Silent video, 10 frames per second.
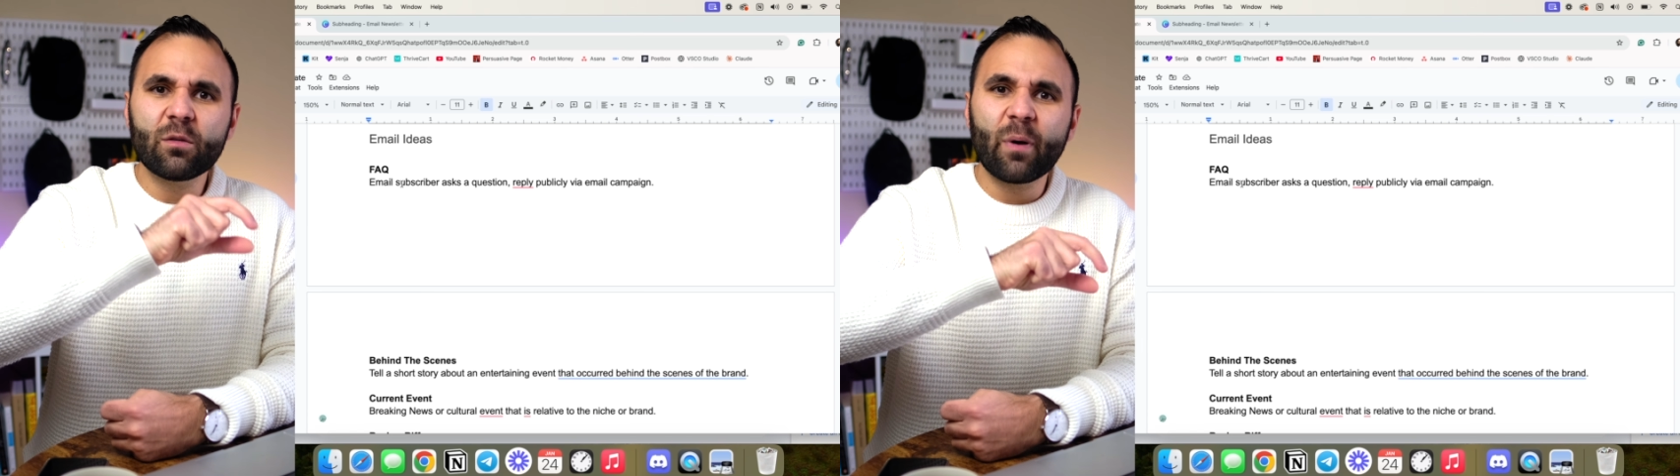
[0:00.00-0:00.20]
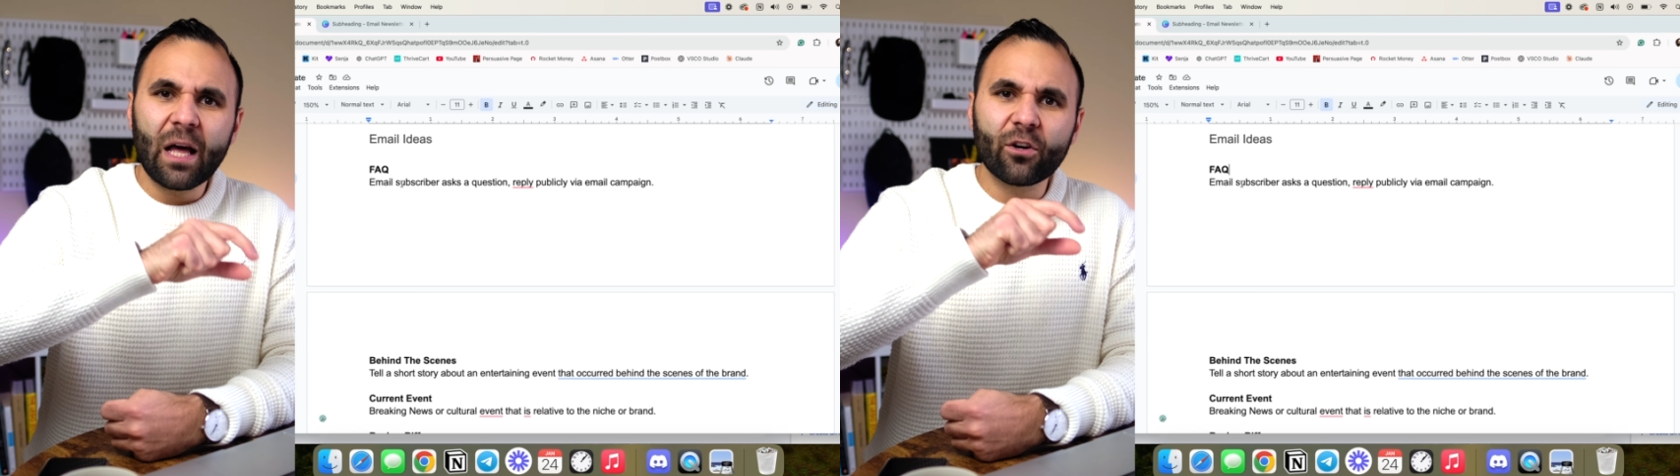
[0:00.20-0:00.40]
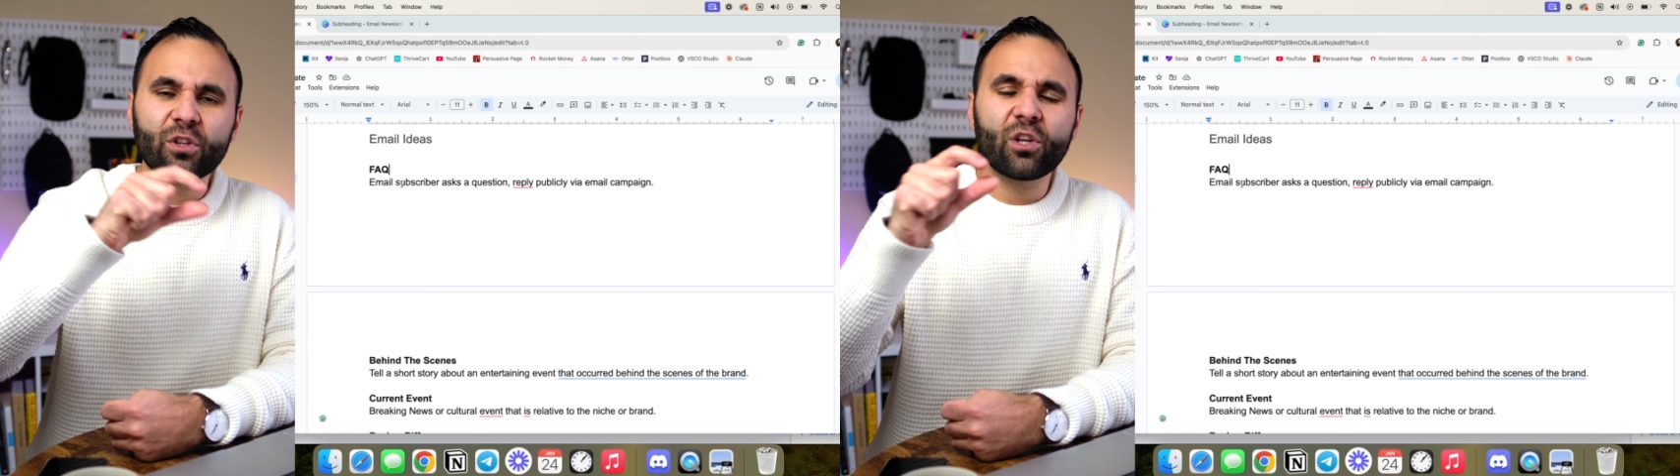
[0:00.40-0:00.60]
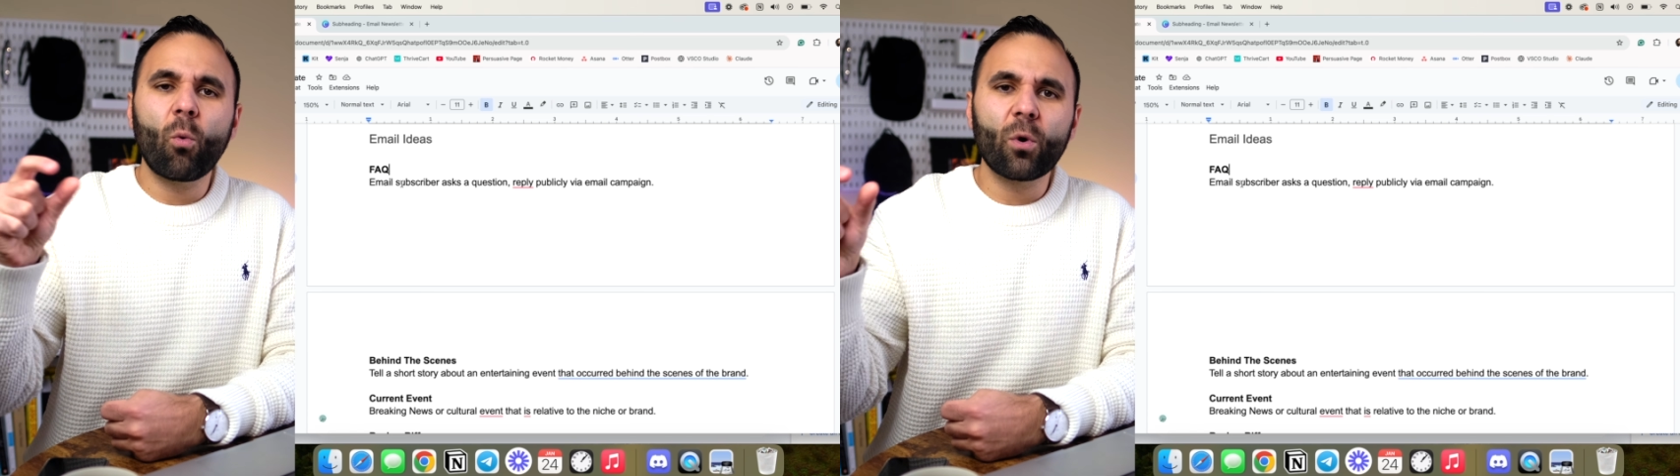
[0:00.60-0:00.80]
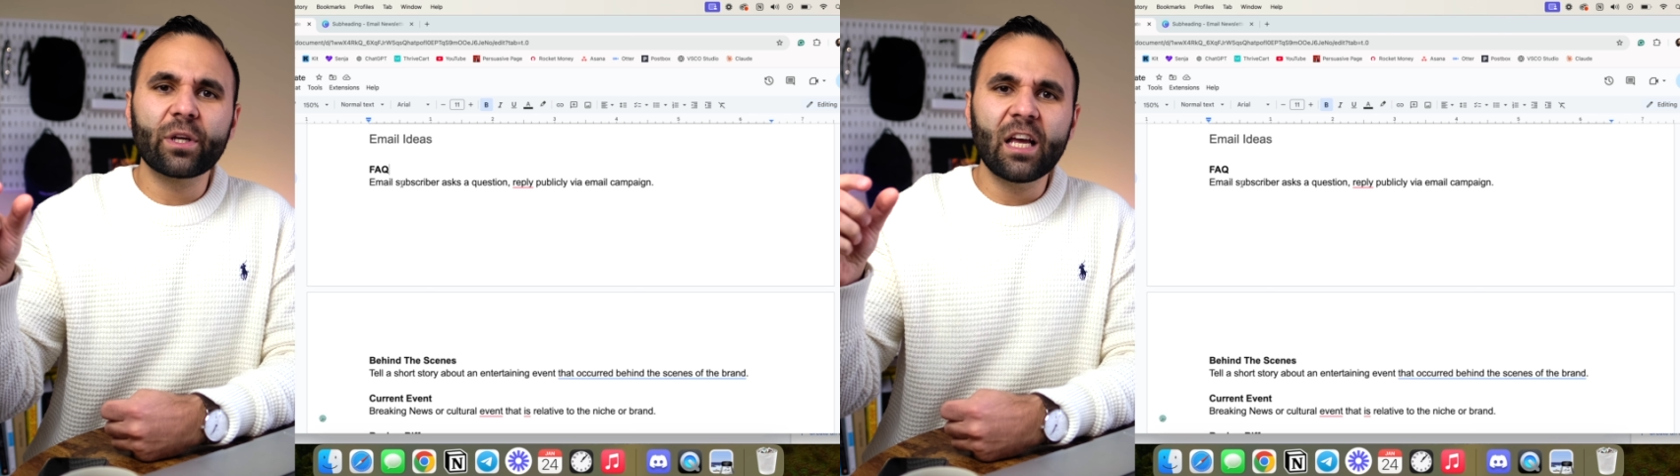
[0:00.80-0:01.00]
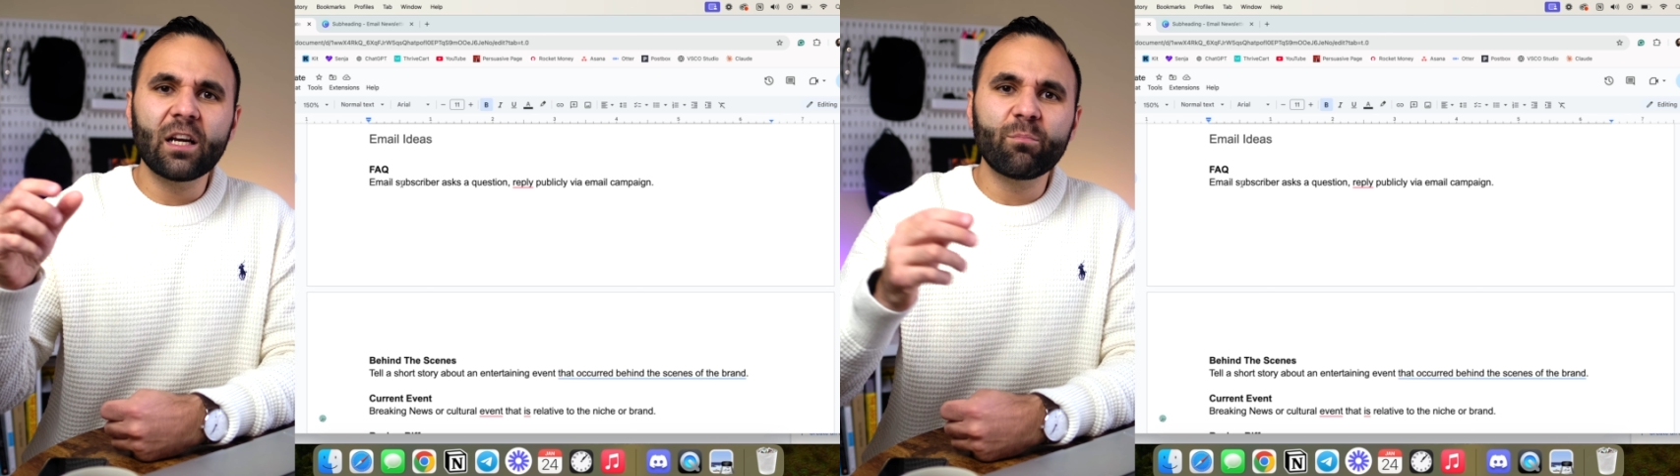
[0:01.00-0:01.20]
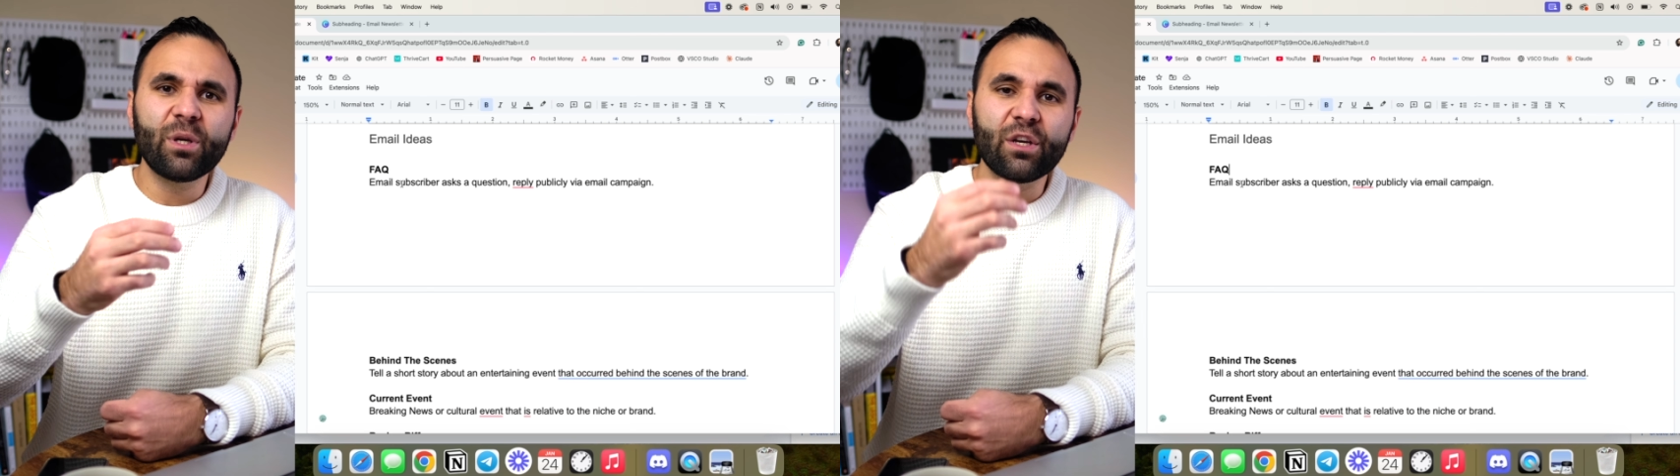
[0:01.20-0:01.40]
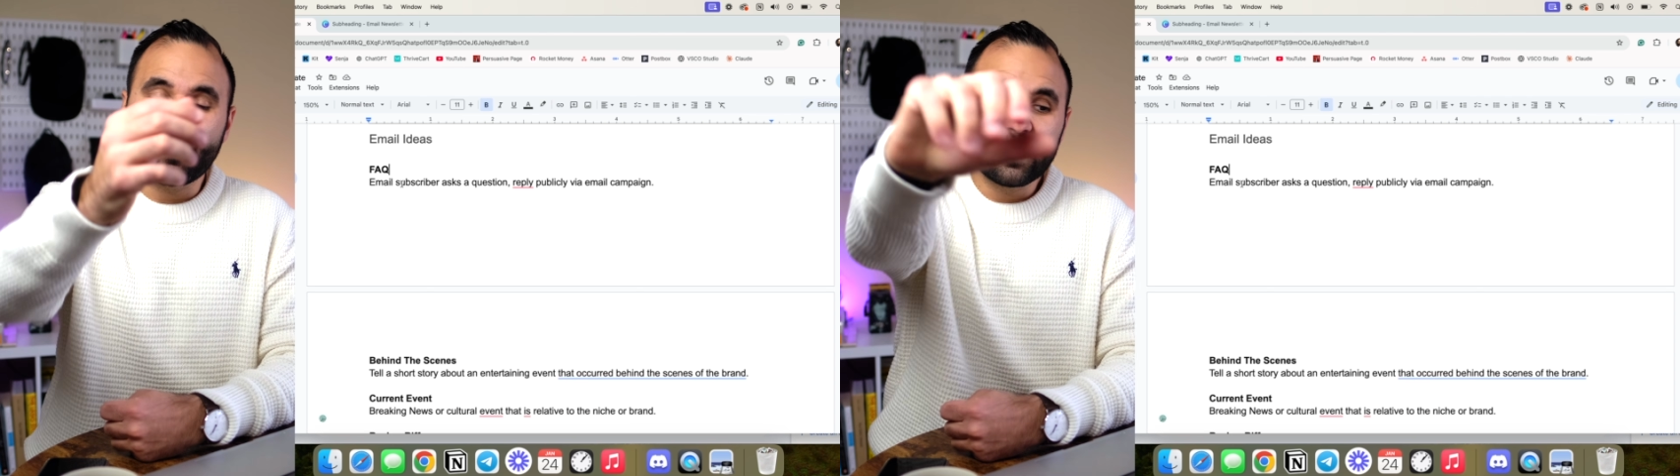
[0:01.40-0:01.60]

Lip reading: better than organic beef?